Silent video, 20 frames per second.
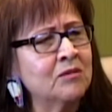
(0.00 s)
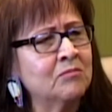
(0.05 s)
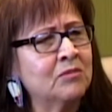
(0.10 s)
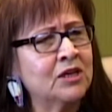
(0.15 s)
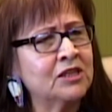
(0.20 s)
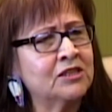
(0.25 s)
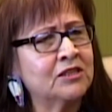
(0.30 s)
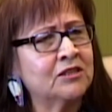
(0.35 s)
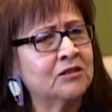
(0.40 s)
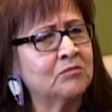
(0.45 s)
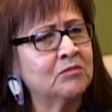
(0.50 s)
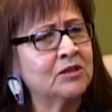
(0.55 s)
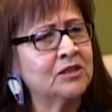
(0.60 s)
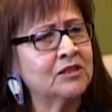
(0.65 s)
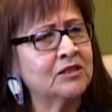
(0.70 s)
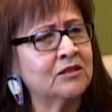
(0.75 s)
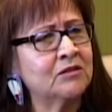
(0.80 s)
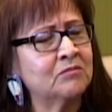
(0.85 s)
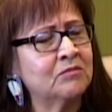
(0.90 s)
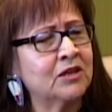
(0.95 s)

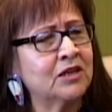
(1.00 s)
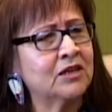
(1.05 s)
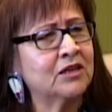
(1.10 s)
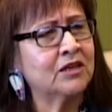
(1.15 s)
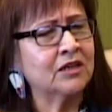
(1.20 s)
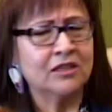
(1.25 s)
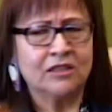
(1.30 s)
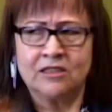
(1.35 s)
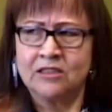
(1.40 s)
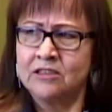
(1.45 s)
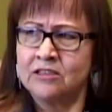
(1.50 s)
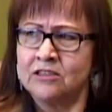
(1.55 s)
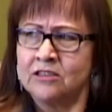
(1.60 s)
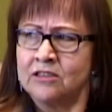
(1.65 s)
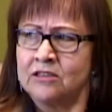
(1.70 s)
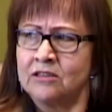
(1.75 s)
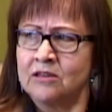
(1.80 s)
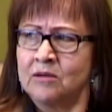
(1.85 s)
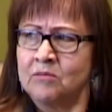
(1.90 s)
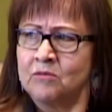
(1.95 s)
siblings and my cousins,
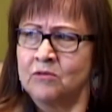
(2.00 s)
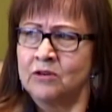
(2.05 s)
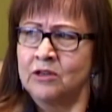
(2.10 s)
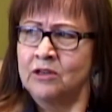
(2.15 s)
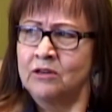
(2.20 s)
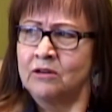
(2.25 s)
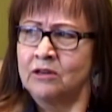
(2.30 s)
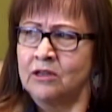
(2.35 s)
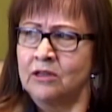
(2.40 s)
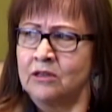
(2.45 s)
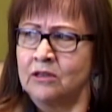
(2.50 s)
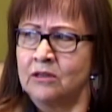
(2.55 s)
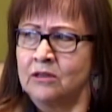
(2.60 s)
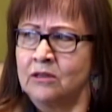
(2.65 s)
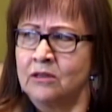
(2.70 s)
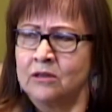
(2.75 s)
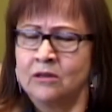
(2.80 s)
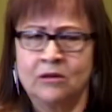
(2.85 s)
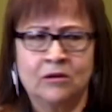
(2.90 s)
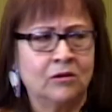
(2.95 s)
and I'm wondering,
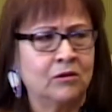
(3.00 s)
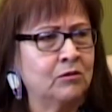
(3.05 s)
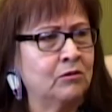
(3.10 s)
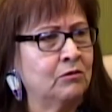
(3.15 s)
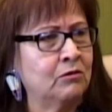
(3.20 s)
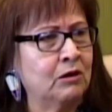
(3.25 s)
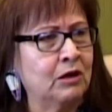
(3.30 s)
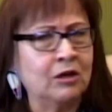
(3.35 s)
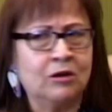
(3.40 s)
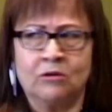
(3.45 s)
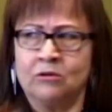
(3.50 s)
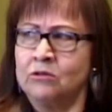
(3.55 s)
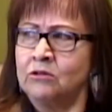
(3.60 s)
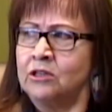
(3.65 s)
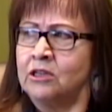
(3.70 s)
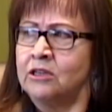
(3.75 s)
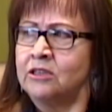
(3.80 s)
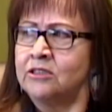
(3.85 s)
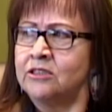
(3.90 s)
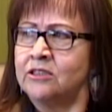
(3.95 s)
why don't
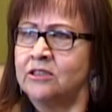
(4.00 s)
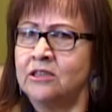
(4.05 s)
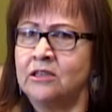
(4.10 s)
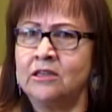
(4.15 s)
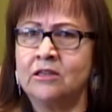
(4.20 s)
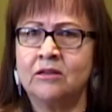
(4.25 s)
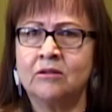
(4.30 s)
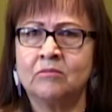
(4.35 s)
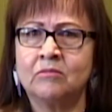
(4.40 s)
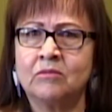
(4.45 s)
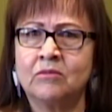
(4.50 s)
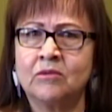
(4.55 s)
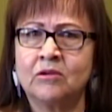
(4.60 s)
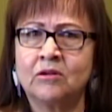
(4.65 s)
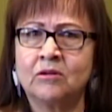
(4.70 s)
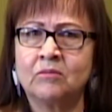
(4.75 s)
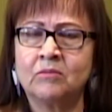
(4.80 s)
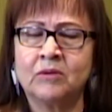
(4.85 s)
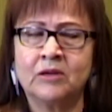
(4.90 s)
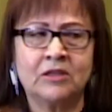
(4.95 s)
they see them?
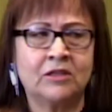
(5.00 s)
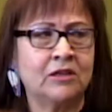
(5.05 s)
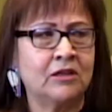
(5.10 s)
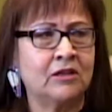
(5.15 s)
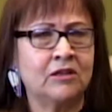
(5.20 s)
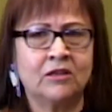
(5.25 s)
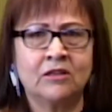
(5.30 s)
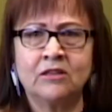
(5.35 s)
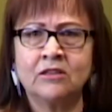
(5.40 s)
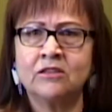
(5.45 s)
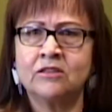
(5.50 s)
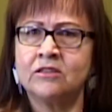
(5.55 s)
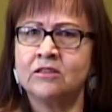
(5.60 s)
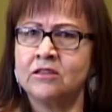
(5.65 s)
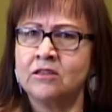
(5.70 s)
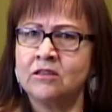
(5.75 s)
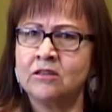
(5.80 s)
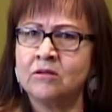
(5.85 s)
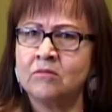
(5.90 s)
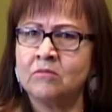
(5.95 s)
But they didn't
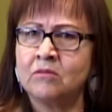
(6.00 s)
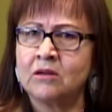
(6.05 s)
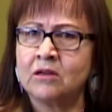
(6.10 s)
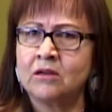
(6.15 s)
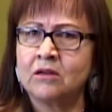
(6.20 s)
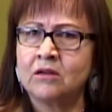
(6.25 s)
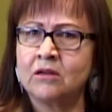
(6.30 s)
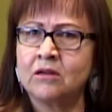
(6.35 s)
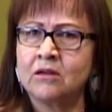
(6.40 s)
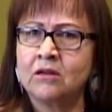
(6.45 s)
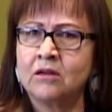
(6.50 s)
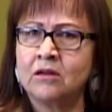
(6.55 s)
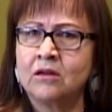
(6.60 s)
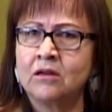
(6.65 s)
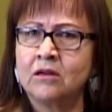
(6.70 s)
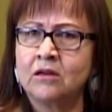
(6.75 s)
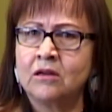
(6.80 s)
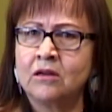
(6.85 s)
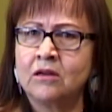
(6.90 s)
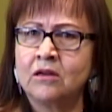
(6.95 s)
see them.
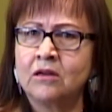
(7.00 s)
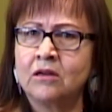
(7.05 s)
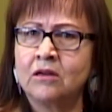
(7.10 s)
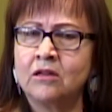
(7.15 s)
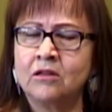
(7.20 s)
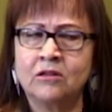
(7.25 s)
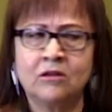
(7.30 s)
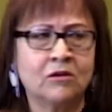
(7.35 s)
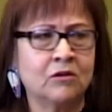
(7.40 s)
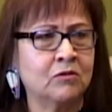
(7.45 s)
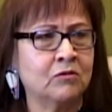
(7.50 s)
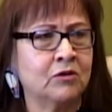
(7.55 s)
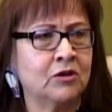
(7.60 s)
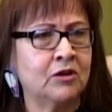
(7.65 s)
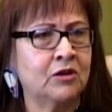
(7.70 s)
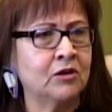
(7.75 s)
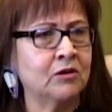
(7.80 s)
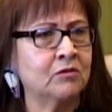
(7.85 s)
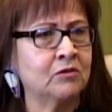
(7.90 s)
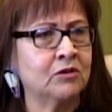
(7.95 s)
And they're
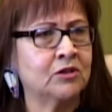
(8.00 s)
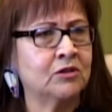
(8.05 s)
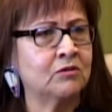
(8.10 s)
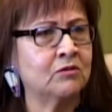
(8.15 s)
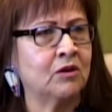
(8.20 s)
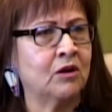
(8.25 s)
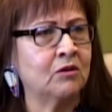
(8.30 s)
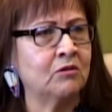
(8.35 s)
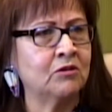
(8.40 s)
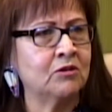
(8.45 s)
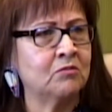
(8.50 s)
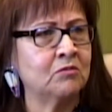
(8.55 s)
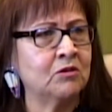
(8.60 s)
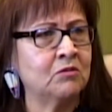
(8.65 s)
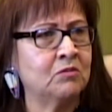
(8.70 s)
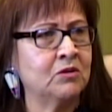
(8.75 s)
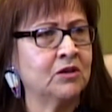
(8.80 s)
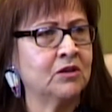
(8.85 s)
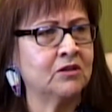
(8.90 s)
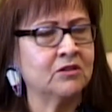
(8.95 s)
wondering what's wrong with
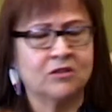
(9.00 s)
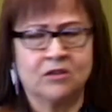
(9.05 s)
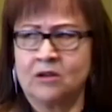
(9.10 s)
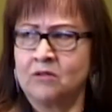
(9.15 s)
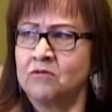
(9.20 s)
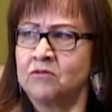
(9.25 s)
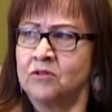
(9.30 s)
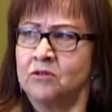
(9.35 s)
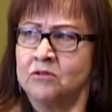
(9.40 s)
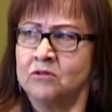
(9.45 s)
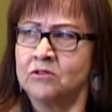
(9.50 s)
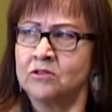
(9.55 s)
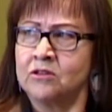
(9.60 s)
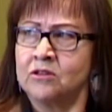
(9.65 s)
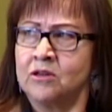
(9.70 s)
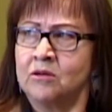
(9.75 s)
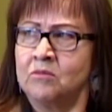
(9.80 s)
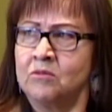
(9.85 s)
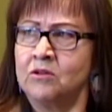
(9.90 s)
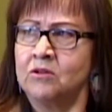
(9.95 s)
me because I froze,
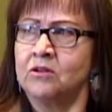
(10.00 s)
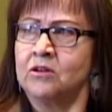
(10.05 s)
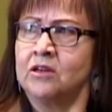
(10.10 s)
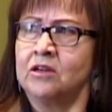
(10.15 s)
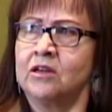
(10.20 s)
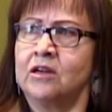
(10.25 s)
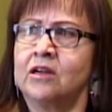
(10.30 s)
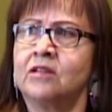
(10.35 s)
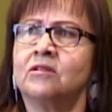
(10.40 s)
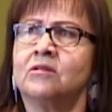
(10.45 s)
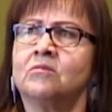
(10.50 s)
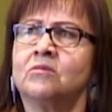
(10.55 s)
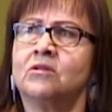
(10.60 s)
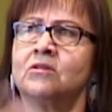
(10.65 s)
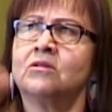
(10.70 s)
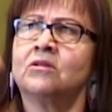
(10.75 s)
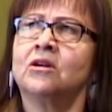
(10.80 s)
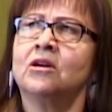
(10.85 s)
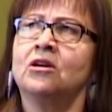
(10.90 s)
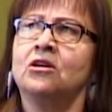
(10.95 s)
and I'm looking at them,
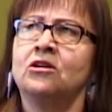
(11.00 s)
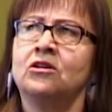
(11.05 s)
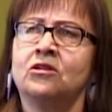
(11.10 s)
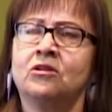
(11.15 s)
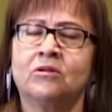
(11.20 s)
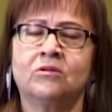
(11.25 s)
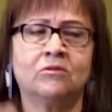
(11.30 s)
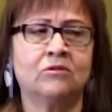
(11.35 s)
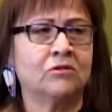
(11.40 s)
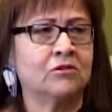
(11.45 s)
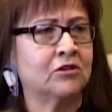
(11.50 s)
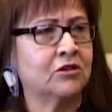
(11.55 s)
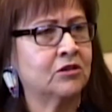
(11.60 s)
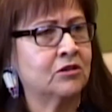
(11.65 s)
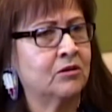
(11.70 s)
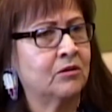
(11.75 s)
they're huge.